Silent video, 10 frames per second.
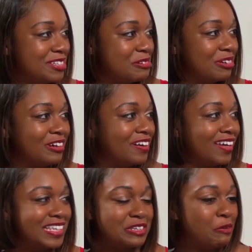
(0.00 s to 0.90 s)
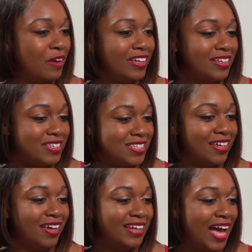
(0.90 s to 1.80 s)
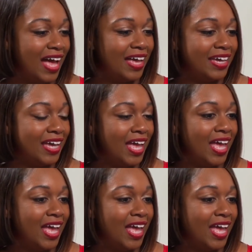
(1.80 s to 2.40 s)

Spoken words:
to agree. It's quite easy. And I